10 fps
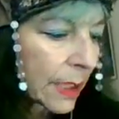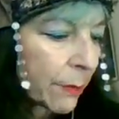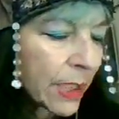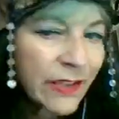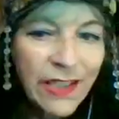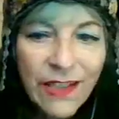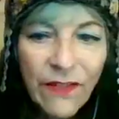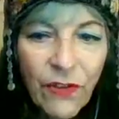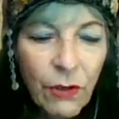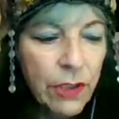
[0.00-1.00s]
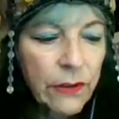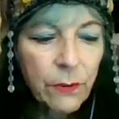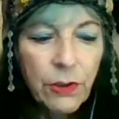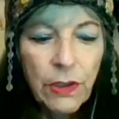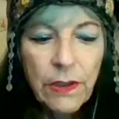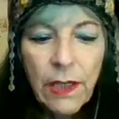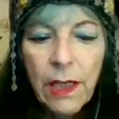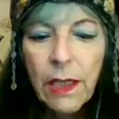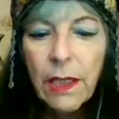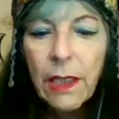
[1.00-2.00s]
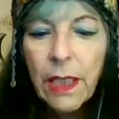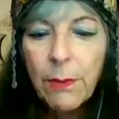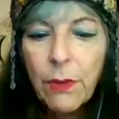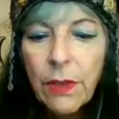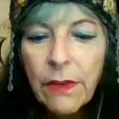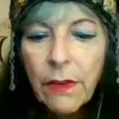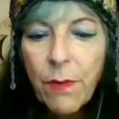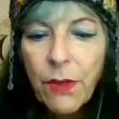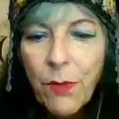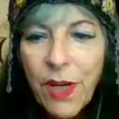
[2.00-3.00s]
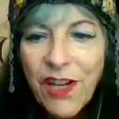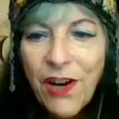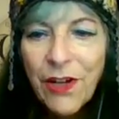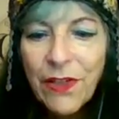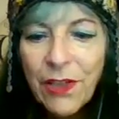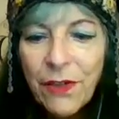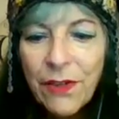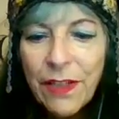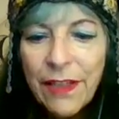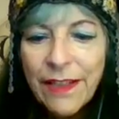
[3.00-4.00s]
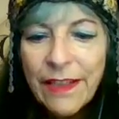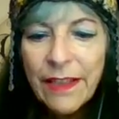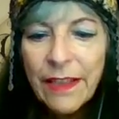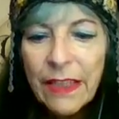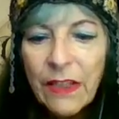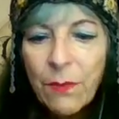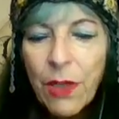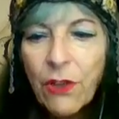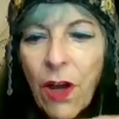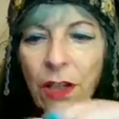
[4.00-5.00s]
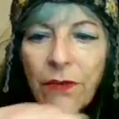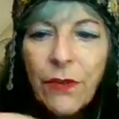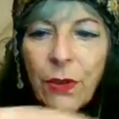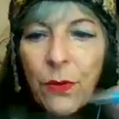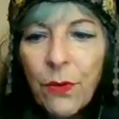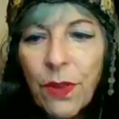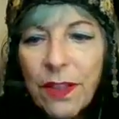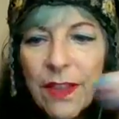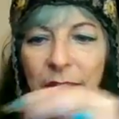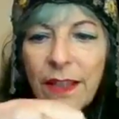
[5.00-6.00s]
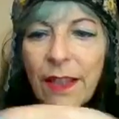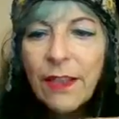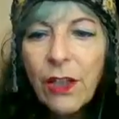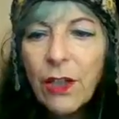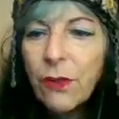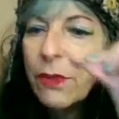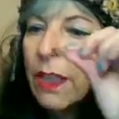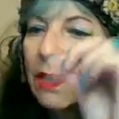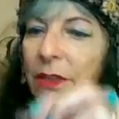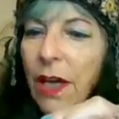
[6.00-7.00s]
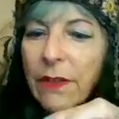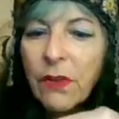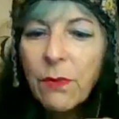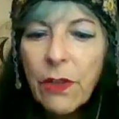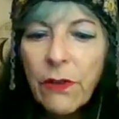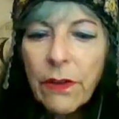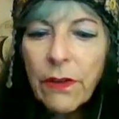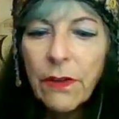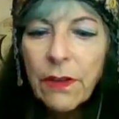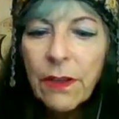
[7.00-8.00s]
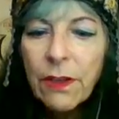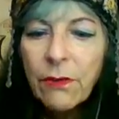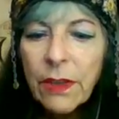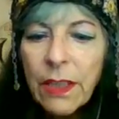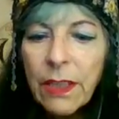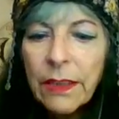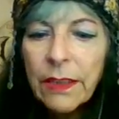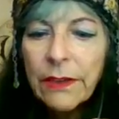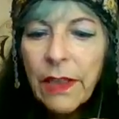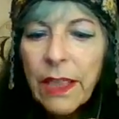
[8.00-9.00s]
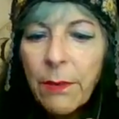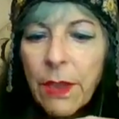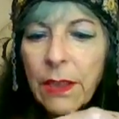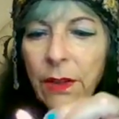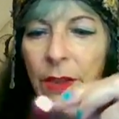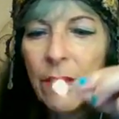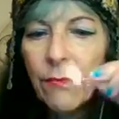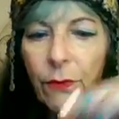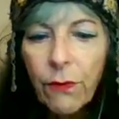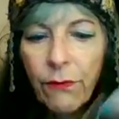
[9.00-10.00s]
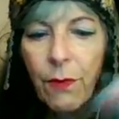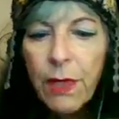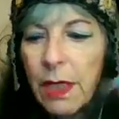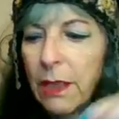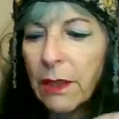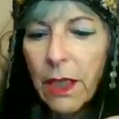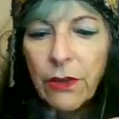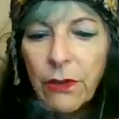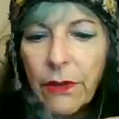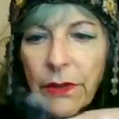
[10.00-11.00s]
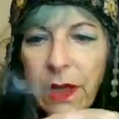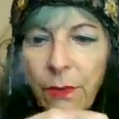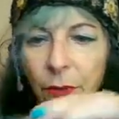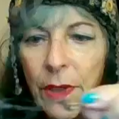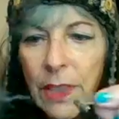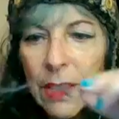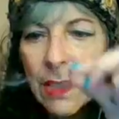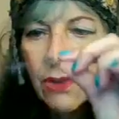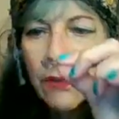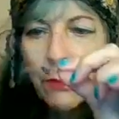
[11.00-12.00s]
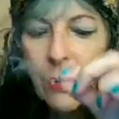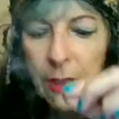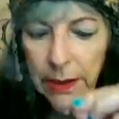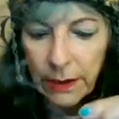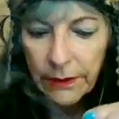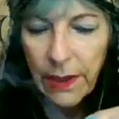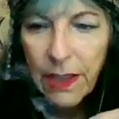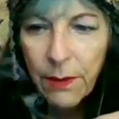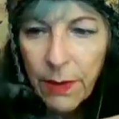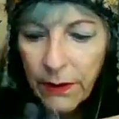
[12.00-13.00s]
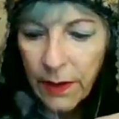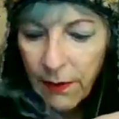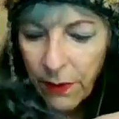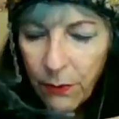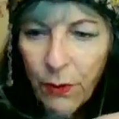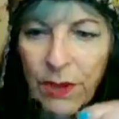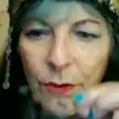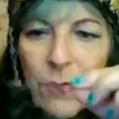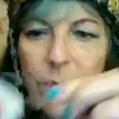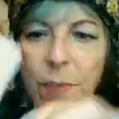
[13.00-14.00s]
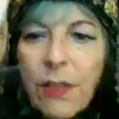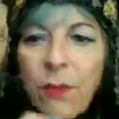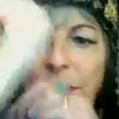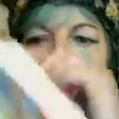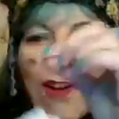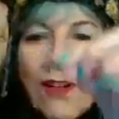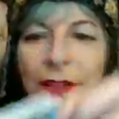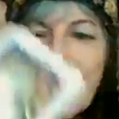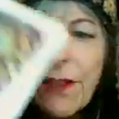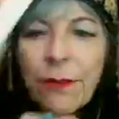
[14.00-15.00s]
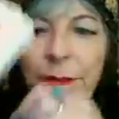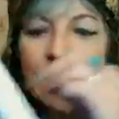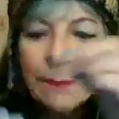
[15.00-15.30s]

because it's a very auspicious day. I'm going to smudge my cards here and smudge all of you. Now, you don't need a lot of smudge. This is, you only need a little tiny bit. And I think from an ecological standpoint, just burning a little tiny bit is enough. I'm going to smudge my cards here.